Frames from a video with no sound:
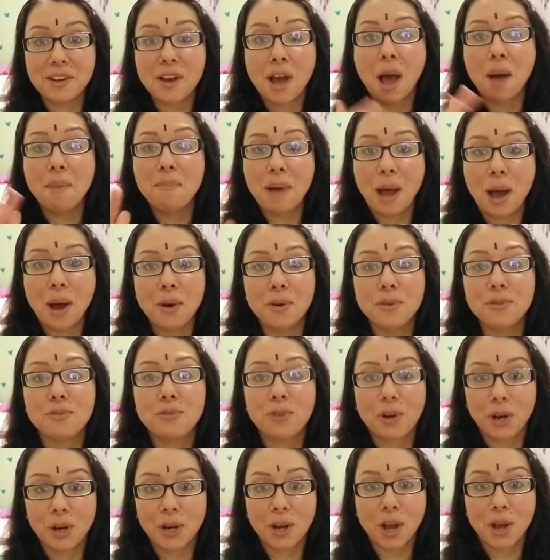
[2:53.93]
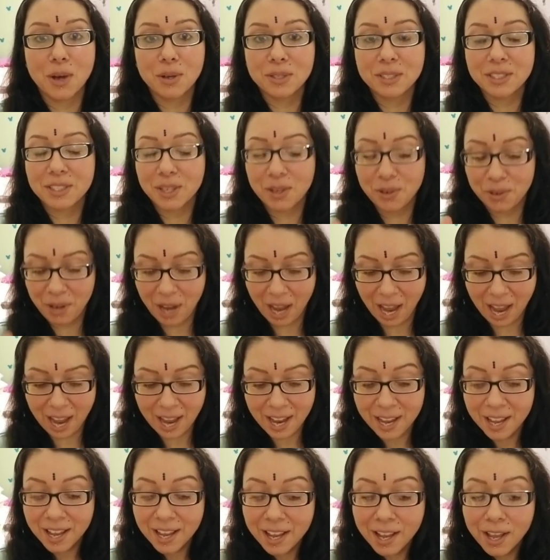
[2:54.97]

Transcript: about Virgos, okay?